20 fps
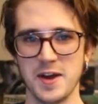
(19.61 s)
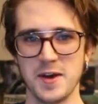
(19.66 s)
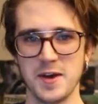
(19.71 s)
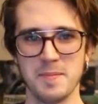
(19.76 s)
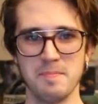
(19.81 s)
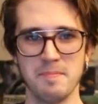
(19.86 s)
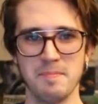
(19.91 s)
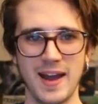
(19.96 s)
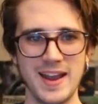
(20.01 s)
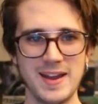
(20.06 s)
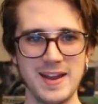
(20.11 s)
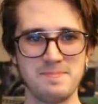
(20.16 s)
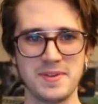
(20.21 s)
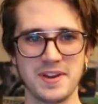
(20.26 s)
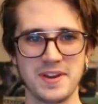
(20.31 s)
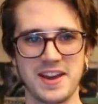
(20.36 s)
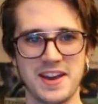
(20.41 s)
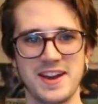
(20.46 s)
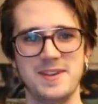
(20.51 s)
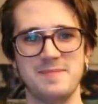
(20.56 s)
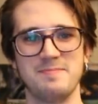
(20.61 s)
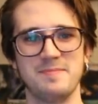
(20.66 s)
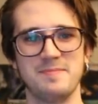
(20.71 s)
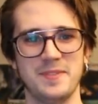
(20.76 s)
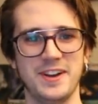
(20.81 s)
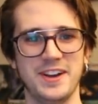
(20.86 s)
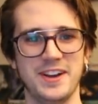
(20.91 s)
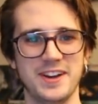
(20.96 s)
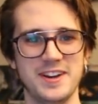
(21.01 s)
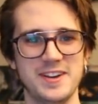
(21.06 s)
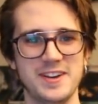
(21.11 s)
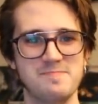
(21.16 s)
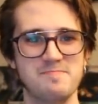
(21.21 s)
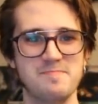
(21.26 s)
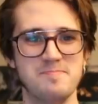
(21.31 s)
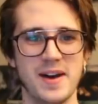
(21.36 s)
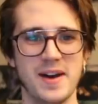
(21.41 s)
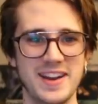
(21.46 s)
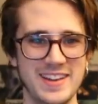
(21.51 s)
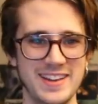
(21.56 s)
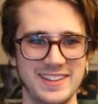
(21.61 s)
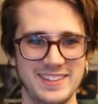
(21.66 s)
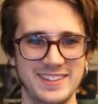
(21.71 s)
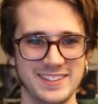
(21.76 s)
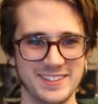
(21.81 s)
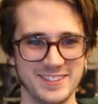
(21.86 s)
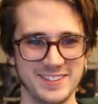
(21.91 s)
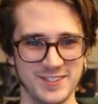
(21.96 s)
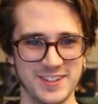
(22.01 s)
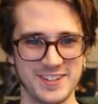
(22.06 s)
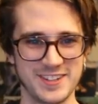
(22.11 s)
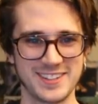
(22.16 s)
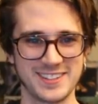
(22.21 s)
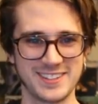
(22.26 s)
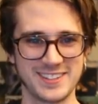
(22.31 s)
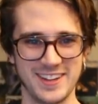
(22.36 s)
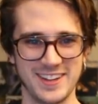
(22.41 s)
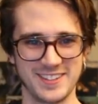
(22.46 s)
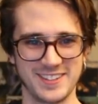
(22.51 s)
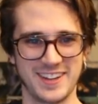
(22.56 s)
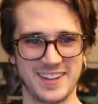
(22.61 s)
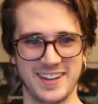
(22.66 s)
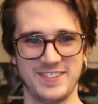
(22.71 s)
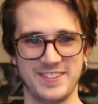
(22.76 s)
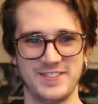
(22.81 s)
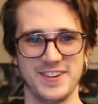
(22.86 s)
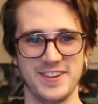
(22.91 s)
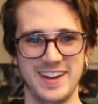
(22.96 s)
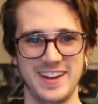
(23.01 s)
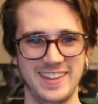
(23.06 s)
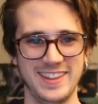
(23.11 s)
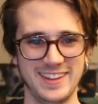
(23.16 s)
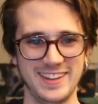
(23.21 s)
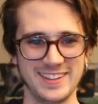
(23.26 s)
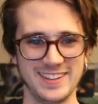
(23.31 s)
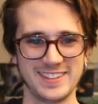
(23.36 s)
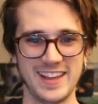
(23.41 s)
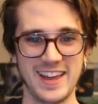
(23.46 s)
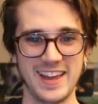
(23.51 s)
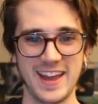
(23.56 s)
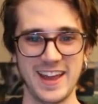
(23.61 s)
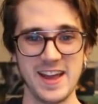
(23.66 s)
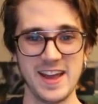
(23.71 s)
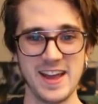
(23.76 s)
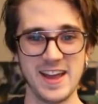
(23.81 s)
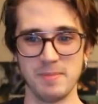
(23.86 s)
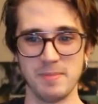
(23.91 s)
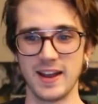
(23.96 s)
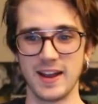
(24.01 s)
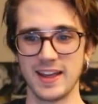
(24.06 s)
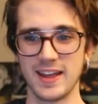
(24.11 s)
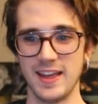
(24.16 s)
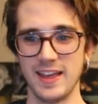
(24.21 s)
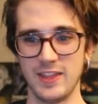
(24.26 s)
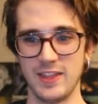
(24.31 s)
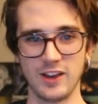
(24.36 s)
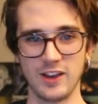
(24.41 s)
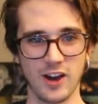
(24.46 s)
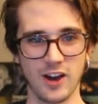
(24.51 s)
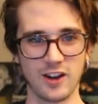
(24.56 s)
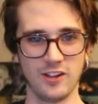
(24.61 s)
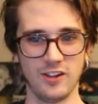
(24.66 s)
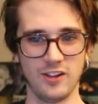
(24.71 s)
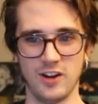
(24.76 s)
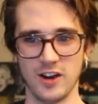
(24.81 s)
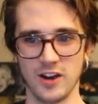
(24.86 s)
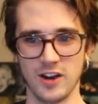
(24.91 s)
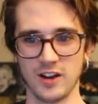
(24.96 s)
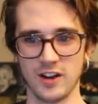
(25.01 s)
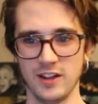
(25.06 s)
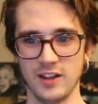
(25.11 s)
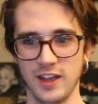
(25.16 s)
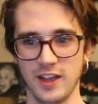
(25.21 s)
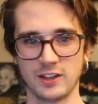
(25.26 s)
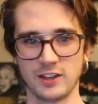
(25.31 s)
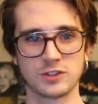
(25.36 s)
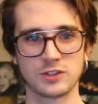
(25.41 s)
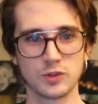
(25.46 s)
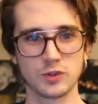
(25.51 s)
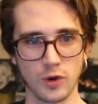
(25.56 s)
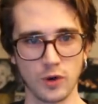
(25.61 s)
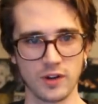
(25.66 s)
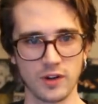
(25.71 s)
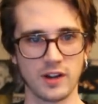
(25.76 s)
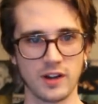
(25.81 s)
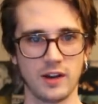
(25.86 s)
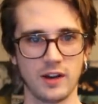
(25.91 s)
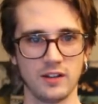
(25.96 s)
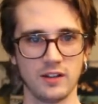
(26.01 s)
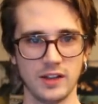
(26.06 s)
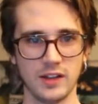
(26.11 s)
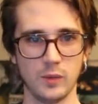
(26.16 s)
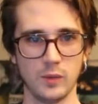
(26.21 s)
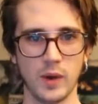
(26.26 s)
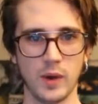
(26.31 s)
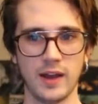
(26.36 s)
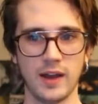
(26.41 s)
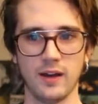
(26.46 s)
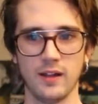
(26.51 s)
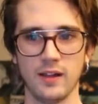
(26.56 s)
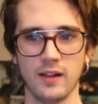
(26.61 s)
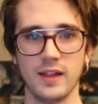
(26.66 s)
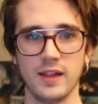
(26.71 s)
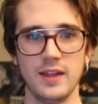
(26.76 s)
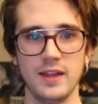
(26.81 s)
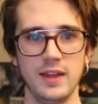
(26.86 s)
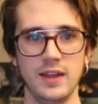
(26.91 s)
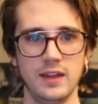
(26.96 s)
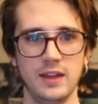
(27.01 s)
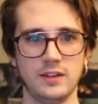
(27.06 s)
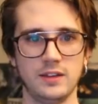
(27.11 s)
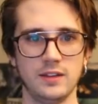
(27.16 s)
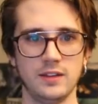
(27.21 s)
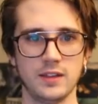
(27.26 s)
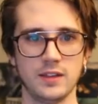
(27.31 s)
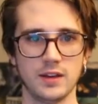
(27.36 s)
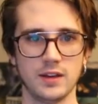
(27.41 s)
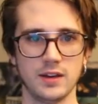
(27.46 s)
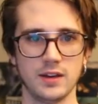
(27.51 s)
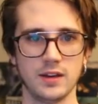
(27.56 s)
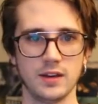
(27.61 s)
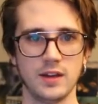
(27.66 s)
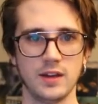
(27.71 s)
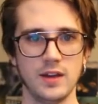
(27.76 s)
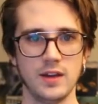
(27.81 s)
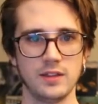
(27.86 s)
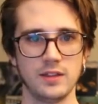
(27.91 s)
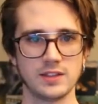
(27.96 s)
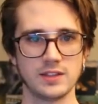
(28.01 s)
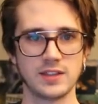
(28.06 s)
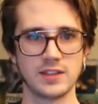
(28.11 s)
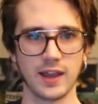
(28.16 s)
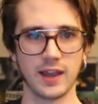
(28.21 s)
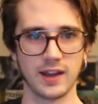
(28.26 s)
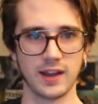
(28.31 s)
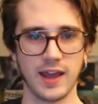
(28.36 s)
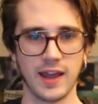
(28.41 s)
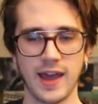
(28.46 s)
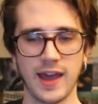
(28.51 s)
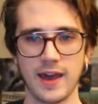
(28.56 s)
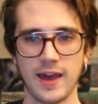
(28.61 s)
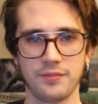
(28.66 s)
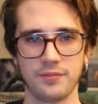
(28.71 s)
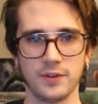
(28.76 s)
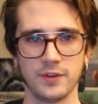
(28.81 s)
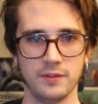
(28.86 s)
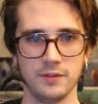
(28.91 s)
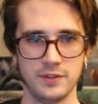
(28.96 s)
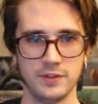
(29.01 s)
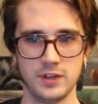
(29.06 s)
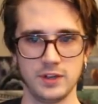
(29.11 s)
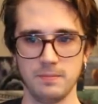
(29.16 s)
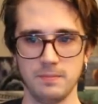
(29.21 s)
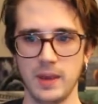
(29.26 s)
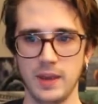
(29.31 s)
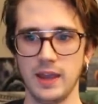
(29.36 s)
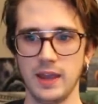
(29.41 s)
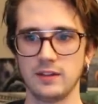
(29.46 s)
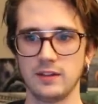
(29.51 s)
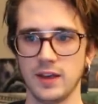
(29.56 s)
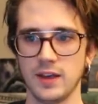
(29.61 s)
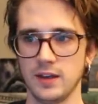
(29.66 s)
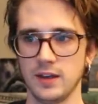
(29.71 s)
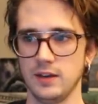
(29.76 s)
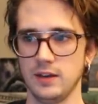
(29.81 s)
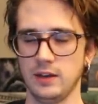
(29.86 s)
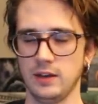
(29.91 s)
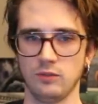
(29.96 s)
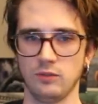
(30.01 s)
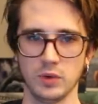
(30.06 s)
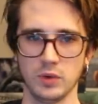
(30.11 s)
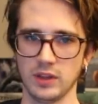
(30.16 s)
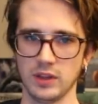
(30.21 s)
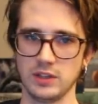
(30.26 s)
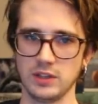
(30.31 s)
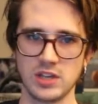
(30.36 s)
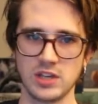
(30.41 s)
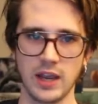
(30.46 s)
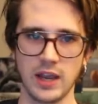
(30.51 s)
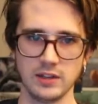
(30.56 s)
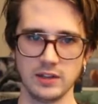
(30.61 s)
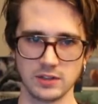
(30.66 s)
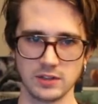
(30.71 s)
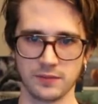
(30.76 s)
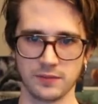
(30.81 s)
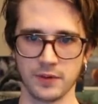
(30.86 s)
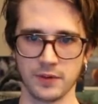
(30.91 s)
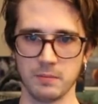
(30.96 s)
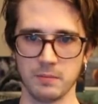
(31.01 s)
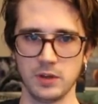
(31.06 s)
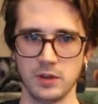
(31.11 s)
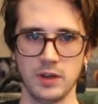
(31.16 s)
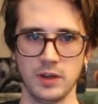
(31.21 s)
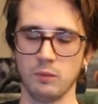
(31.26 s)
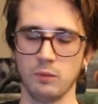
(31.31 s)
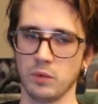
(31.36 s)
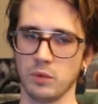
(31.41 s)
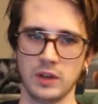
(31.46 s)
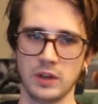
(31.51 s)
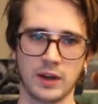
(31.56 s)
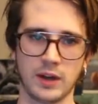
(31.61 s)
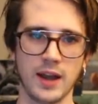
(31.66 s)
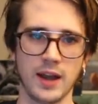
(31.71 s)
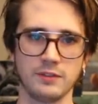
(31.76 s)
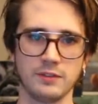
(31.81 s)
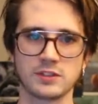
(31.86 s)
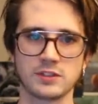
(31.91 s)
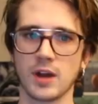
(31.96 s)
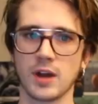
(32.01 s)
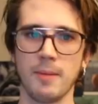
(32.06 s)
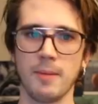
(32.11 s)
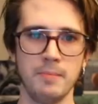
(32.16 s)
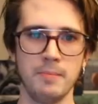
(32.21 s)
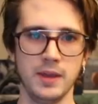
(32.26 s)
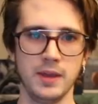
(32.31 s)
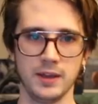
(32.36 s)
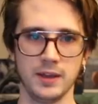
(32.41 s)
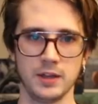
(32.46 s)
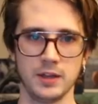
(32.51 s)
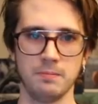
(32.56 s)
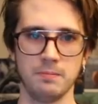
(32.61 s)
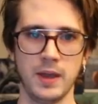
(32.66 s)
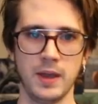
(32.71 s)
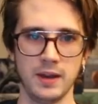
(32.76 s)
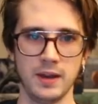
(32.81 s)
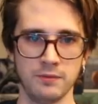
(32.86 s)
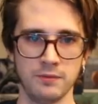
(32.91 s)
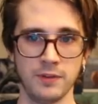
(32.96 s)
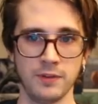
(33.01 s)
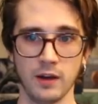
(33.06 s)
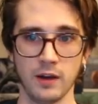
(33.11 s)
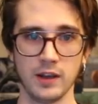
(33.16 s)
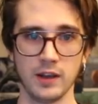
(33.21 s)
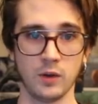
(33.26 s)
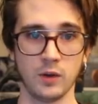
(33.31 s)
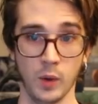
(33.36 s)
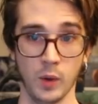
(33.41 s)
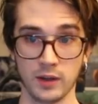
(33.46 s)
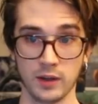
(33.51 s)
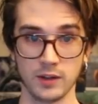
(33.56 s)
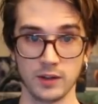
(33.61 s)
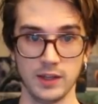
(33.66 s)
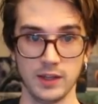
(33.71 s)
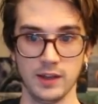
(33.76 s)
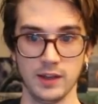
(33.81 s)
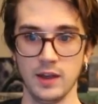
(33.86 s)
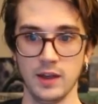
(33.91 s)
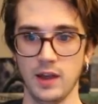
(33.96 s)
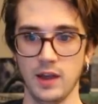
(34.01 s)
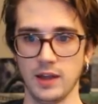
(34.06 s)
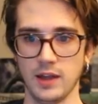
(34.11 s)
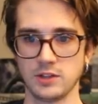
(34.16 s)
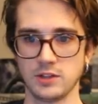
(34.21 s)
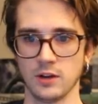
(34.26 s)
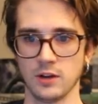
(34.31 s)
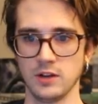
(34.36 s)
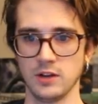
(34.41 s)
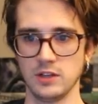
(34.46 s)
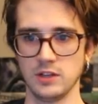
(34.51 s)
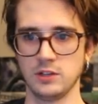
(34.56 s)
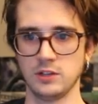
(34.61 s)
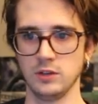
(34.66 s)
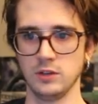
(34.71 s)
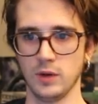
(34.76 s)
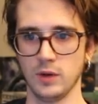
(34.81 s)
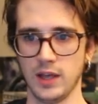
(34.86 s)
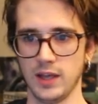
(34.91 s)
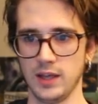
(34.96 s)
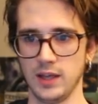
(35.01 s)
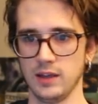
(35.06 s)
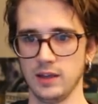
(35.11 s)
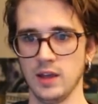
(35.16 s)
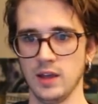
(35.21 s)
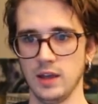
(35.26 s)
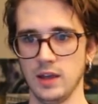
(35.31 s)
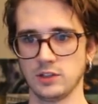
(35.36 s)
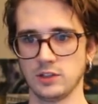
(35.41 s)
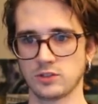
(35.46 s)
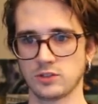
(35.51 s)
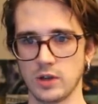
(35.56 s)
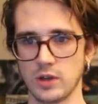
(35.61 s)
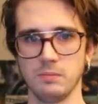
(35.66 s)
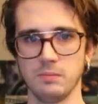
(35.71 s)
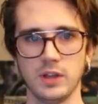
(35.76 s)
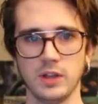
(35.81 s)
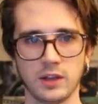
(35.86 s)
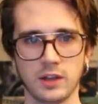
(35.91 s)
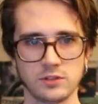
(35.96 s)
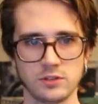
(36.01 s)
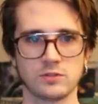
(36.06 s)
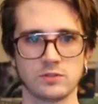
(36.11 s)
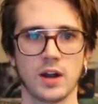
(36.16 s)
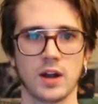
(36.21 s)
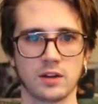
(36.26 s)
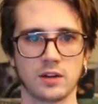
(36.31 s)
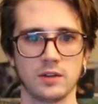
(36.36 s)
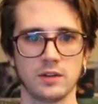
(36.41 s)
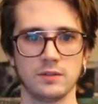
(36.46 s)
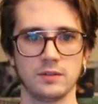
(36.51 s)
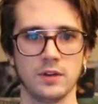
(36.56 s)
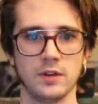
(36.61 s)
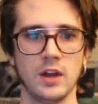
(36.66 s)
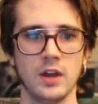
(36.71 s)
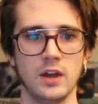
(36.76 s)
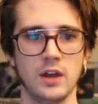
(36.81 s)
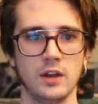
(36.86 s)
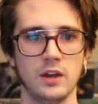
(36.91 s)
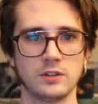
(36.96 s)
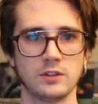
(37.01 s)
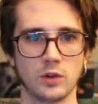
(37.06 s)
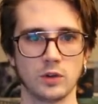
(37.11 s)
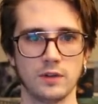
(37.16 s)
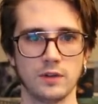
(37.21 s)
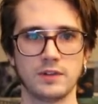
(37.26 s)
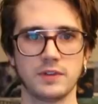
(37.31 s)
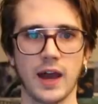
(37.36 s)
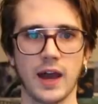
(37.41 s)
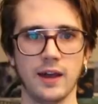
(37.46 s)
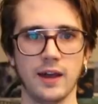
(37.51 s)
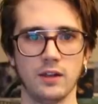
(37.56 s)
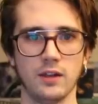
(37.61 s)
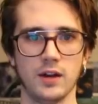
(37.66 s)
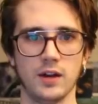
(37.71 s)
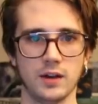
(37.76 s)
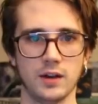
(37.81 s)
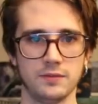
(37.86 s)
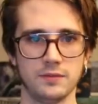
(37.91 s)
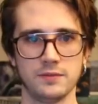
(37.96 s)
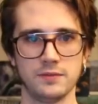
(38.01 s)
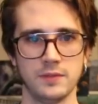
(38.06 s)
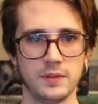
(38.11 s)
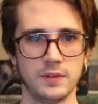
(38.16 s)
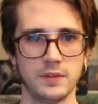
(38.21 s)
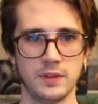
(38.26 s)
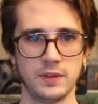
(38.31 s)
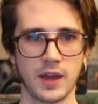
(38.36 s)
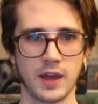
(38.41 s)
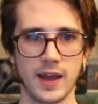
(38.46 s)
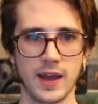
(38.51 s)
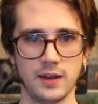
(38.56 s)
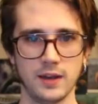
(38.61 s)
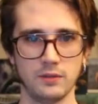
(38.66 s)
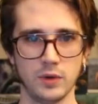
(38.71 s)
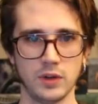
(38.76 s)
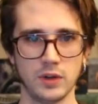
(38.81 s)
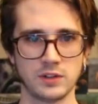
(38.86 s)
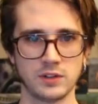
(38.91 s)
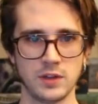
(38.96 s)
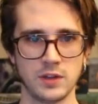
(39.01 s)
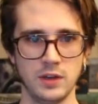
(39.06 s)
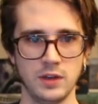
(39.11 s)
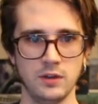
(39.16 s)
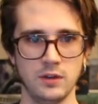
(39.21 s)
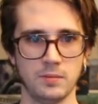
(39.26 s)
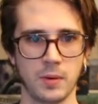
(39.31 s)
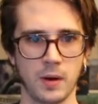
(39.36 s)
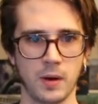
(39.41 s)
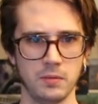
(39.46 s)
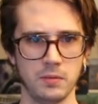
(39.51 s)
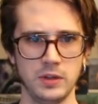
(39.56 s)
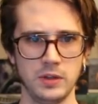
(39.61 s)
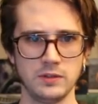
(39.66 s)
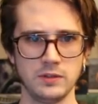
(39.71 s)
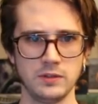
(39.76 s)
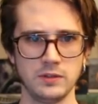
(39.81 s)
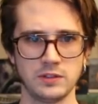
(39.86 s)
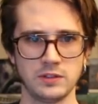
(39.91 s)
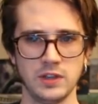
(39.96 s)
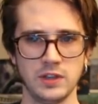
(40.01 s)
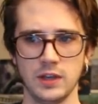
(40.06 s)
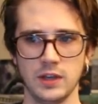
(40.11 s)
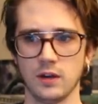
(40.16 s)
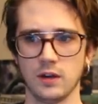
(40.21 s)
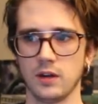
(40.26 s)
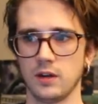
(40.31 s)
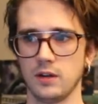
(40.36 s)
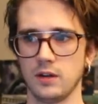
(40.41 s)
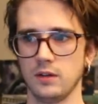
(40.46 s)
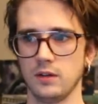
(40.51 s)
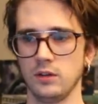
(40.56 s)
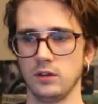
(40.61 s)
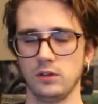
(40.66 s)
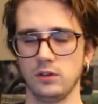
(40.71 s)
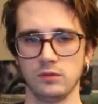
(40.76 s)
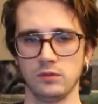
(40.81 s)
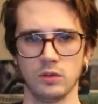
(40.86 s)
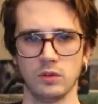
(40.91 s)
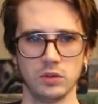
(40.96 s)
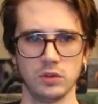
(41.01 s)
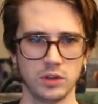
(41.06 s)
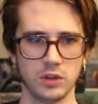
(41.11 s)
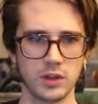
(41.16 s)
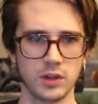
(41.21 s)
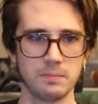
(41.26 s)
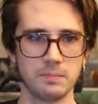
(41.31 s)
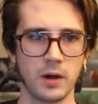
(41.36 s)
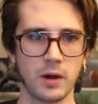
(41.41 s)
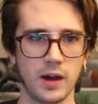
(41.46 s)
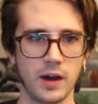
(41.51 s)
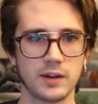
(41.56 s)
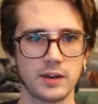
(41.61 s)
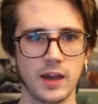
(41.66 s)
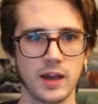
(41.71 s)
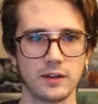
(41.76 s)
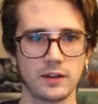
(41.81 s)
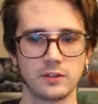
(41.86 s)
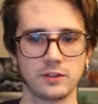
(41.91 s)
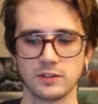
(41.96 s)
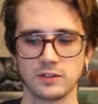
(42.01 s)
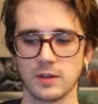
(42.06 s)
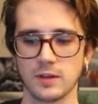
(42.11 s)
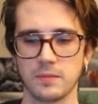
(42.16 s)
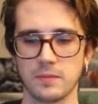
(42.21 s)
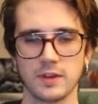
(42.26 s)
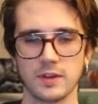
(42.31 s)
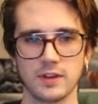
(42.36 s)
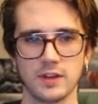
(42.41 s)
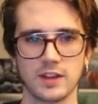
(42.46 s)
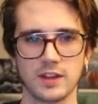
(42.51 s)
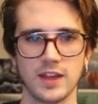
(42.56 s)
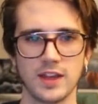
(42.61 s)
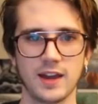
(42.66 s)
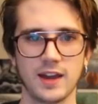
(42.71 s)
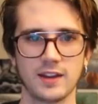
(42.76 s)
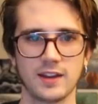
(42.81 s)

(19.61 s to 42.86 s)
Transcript: might become good buddies, which sounds like a funny thing to say, but they got along extraordinarily well into the second half of the debate, and it really changed from it kind of stopped being a debate very quickly and turned into a extremely constructive sort of dialogue of the kind of which that you're probably used to seeing on a really good podcast or something like that.